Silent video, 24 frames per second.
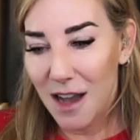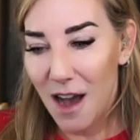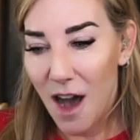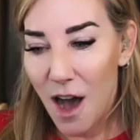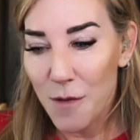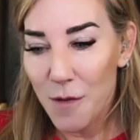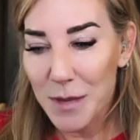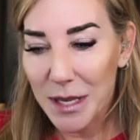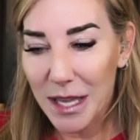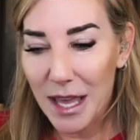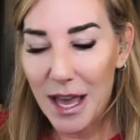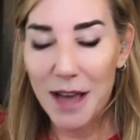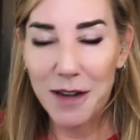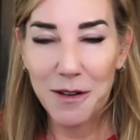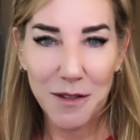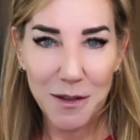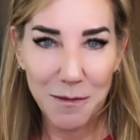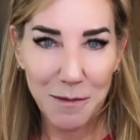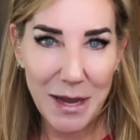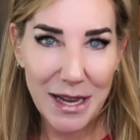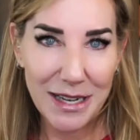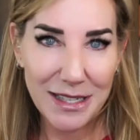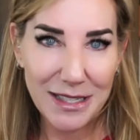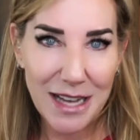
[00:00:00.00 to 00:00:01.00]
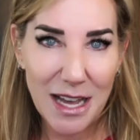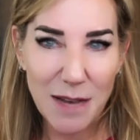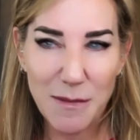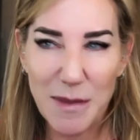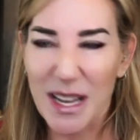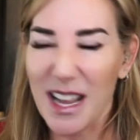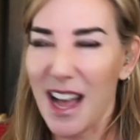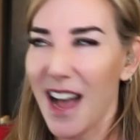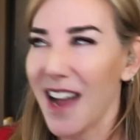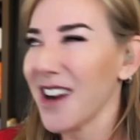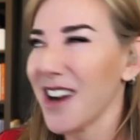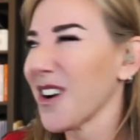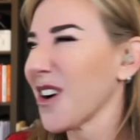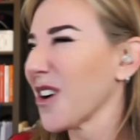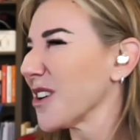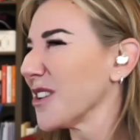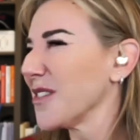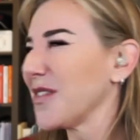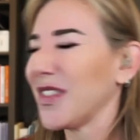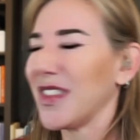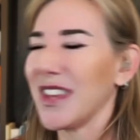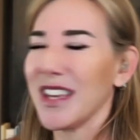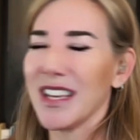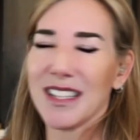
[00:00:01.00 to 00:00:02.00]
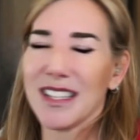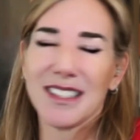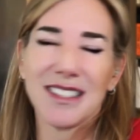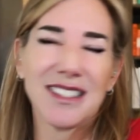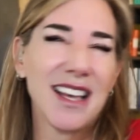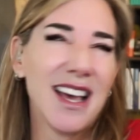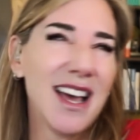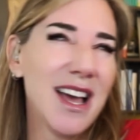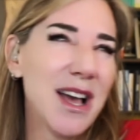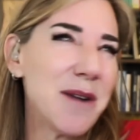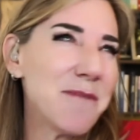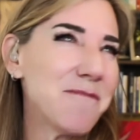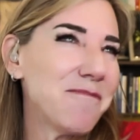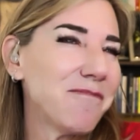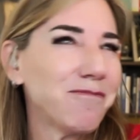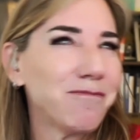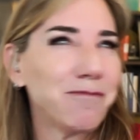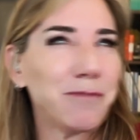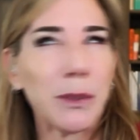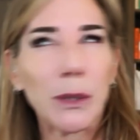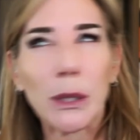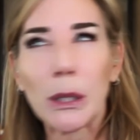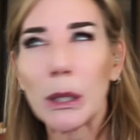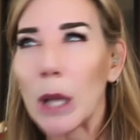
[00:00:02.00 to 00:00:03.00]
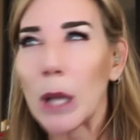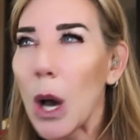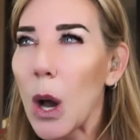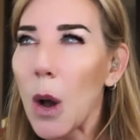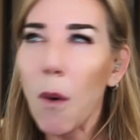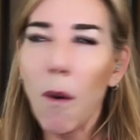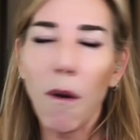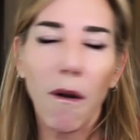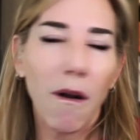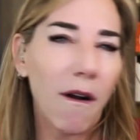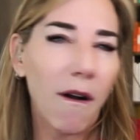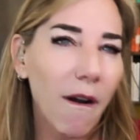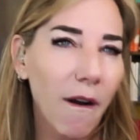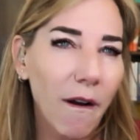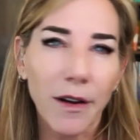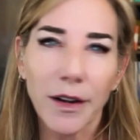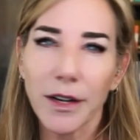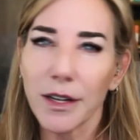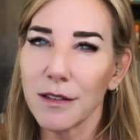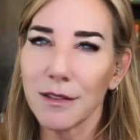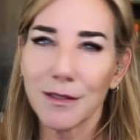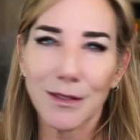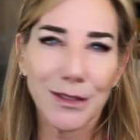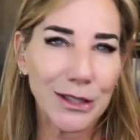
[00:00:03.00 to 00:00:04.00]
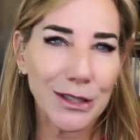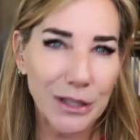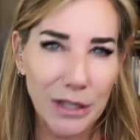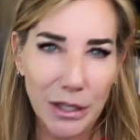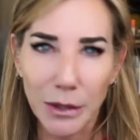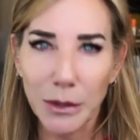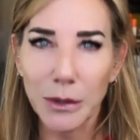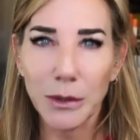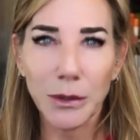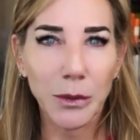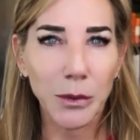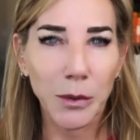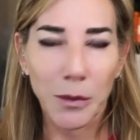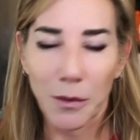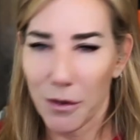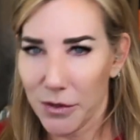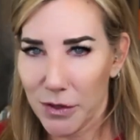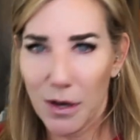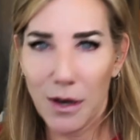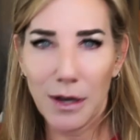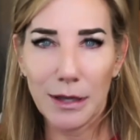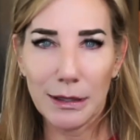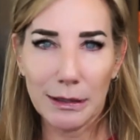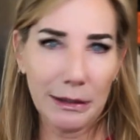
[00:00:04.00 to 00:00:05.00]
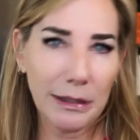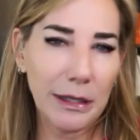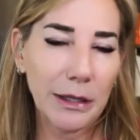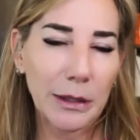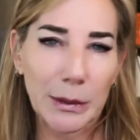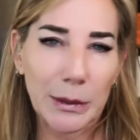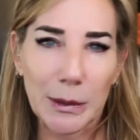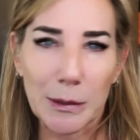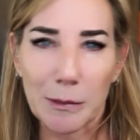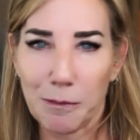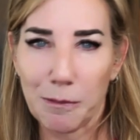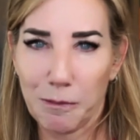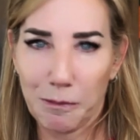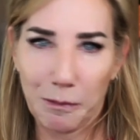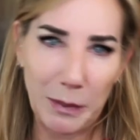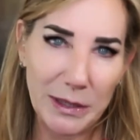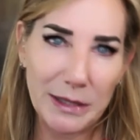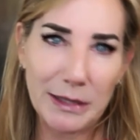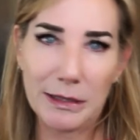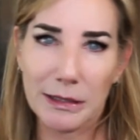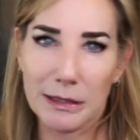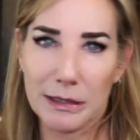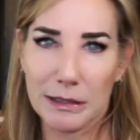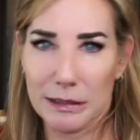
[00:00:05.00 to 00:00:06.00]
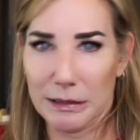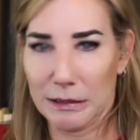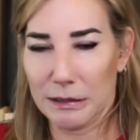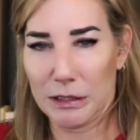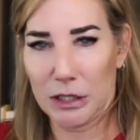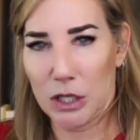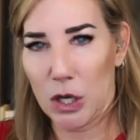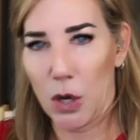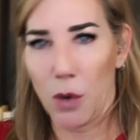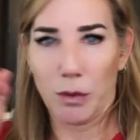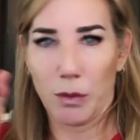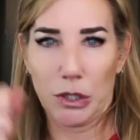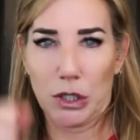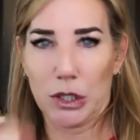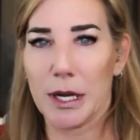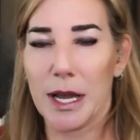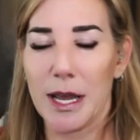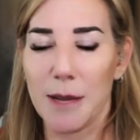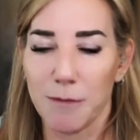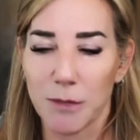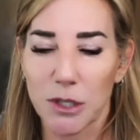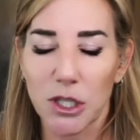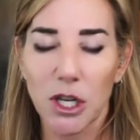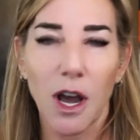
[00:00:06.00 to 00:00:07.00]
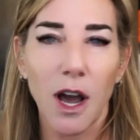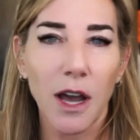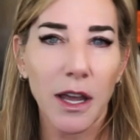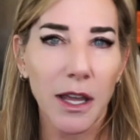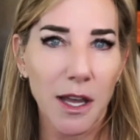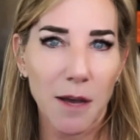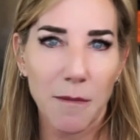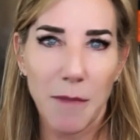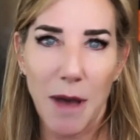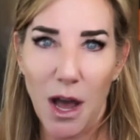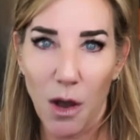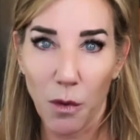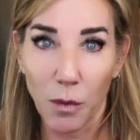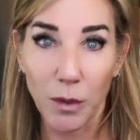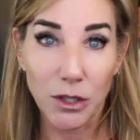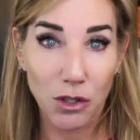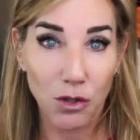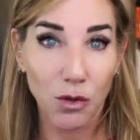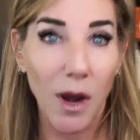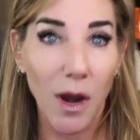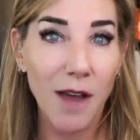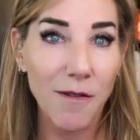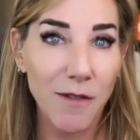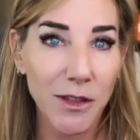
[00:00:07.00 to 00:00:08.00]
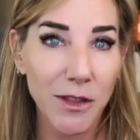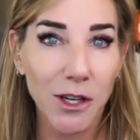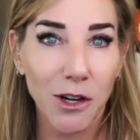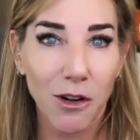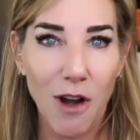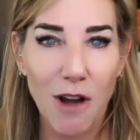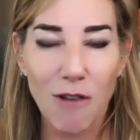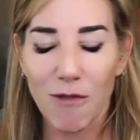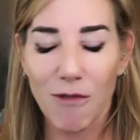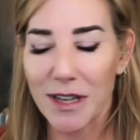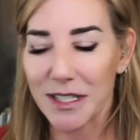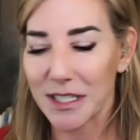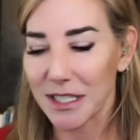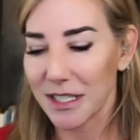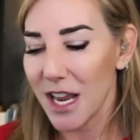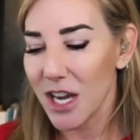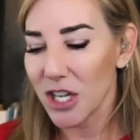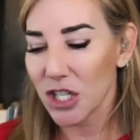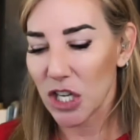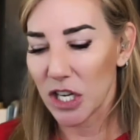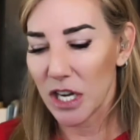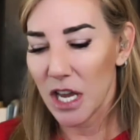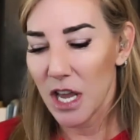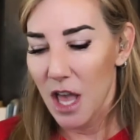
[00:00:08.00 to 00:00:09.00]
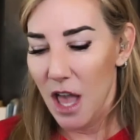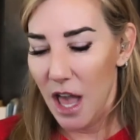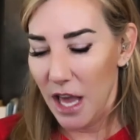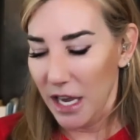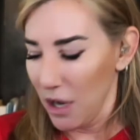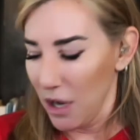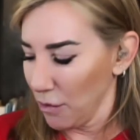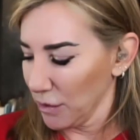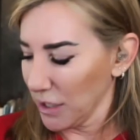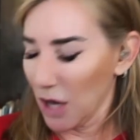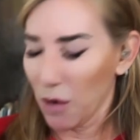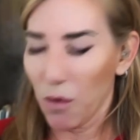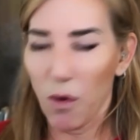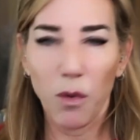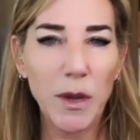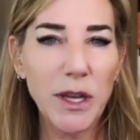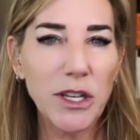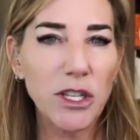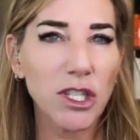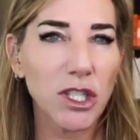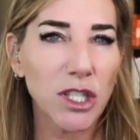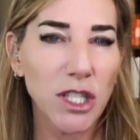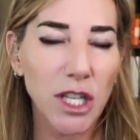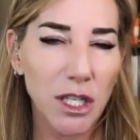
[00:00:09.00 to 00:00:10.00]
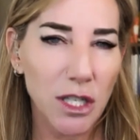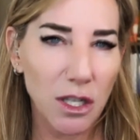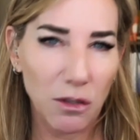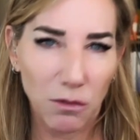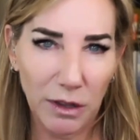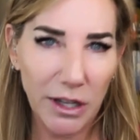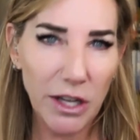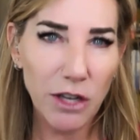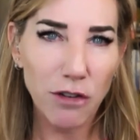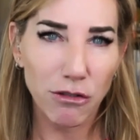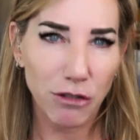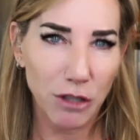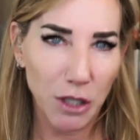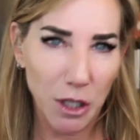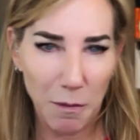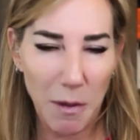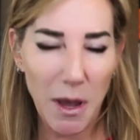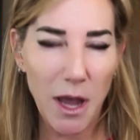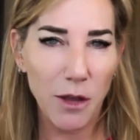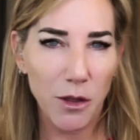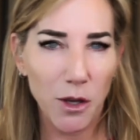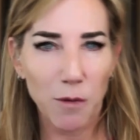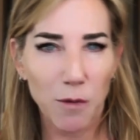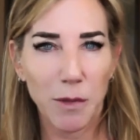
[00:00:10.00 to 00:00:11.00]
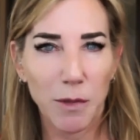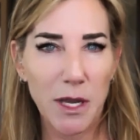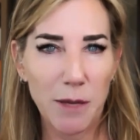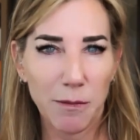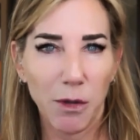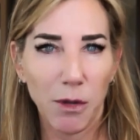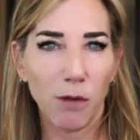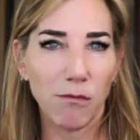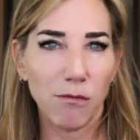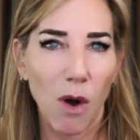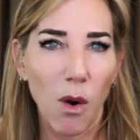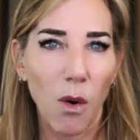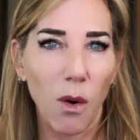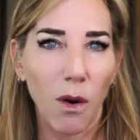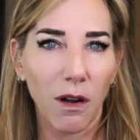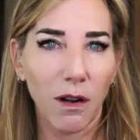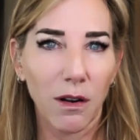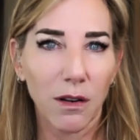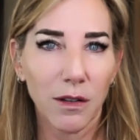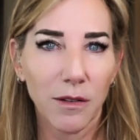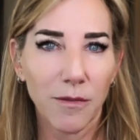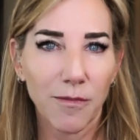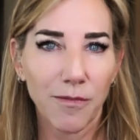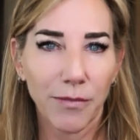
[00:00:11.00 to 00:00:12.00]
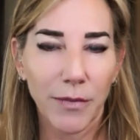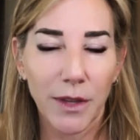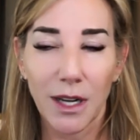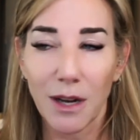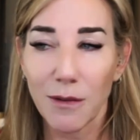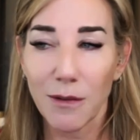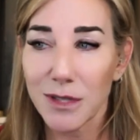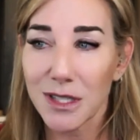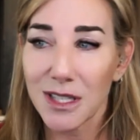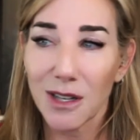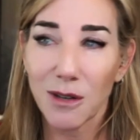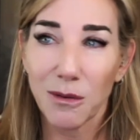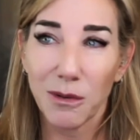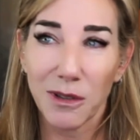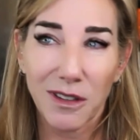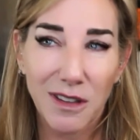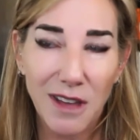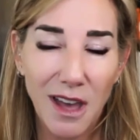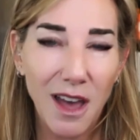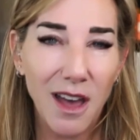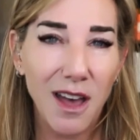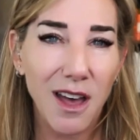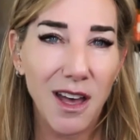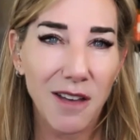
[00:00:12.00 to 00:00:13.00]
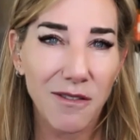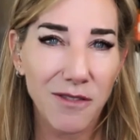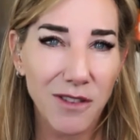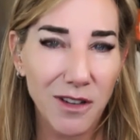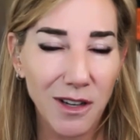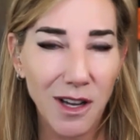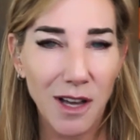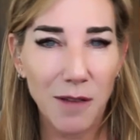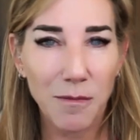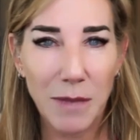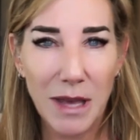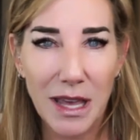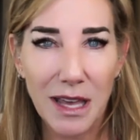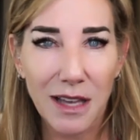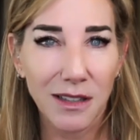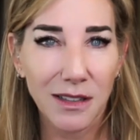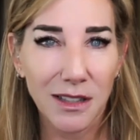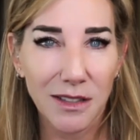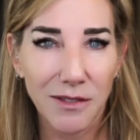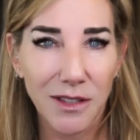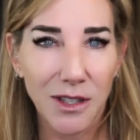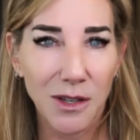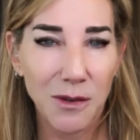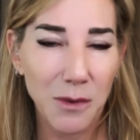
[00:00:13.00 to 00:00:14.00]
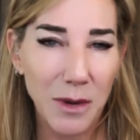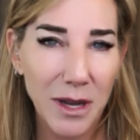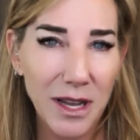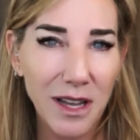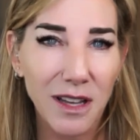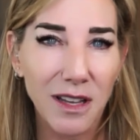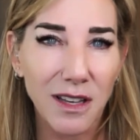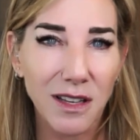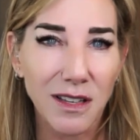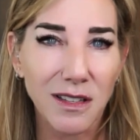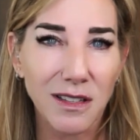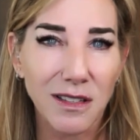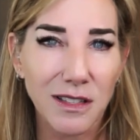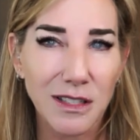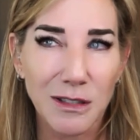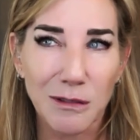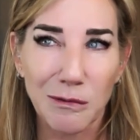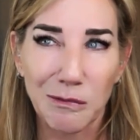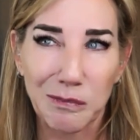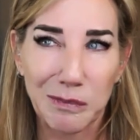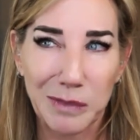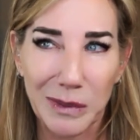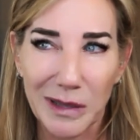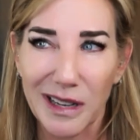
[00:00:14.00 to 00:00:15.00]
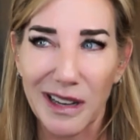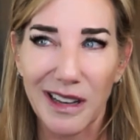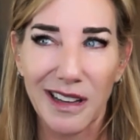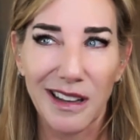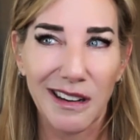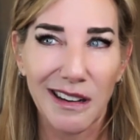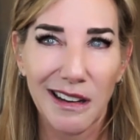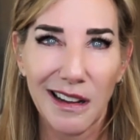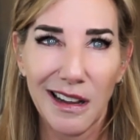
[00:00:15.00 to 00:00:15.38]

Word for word: coming out of the pandemic, I heard this blowhard dude, thought leader, biz coach type talking about what's driving the great resignation. And he was like, well, we just need to, leaders need to pay their people more. And I was like, well, yeah, if you're not paying a living wage, but